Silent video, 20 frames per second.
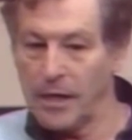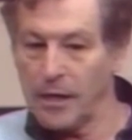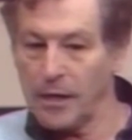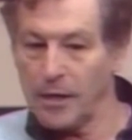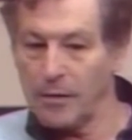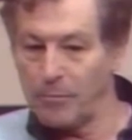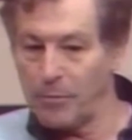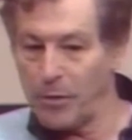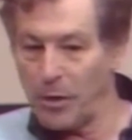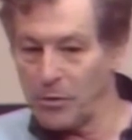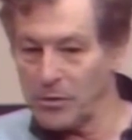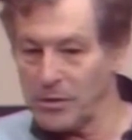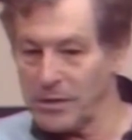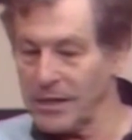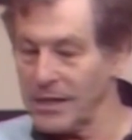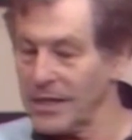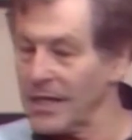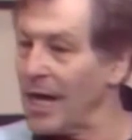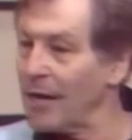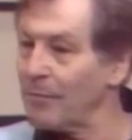
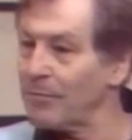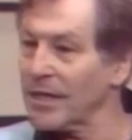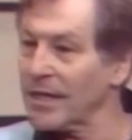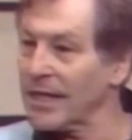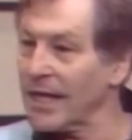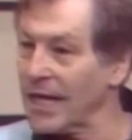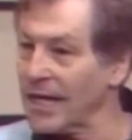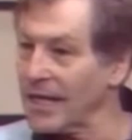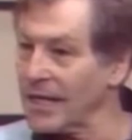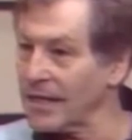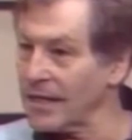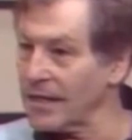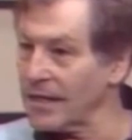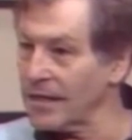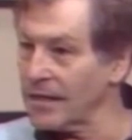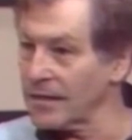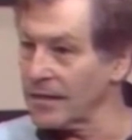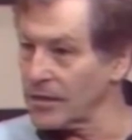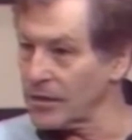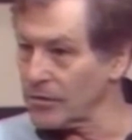composing complicated
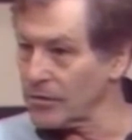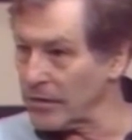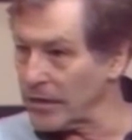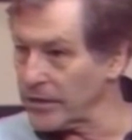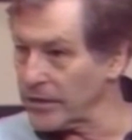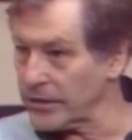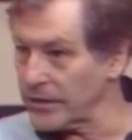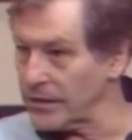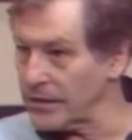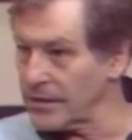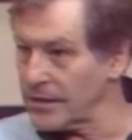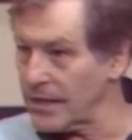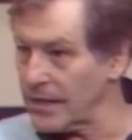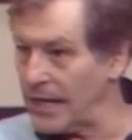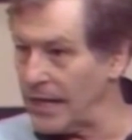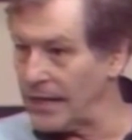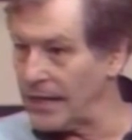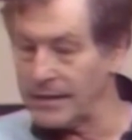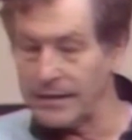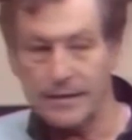illustrations
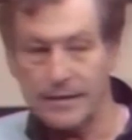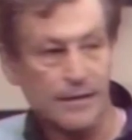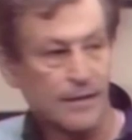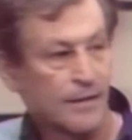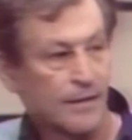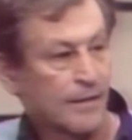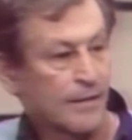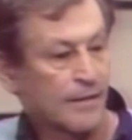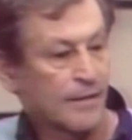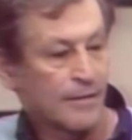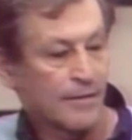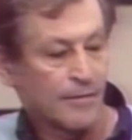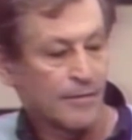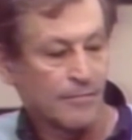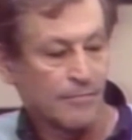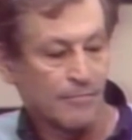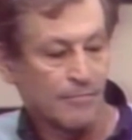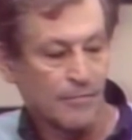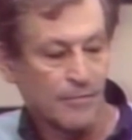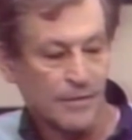and
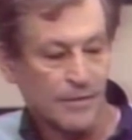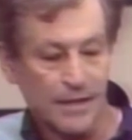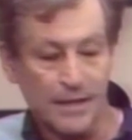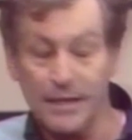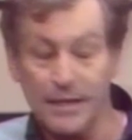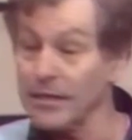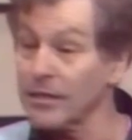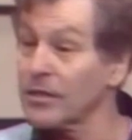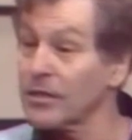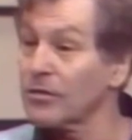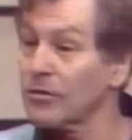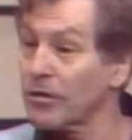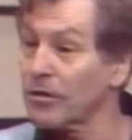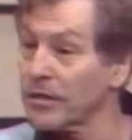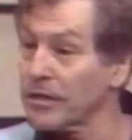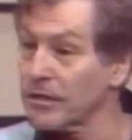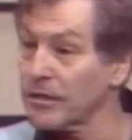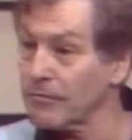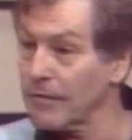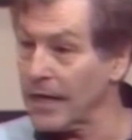telling the
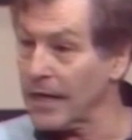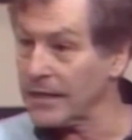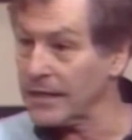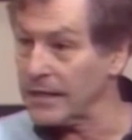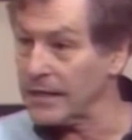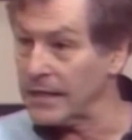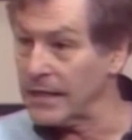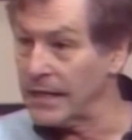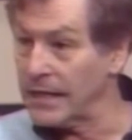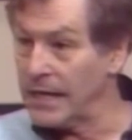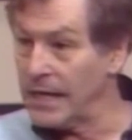story directly.